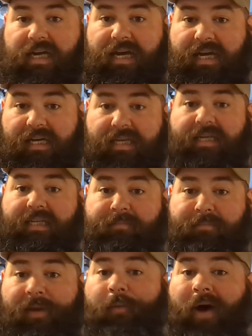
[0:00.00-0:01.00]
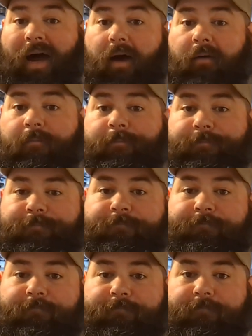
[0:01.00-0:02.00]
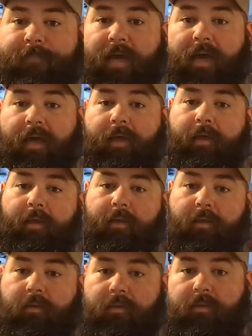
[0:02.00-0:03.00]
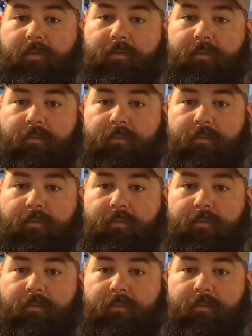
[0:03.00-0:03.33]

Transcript: and it's been a while, and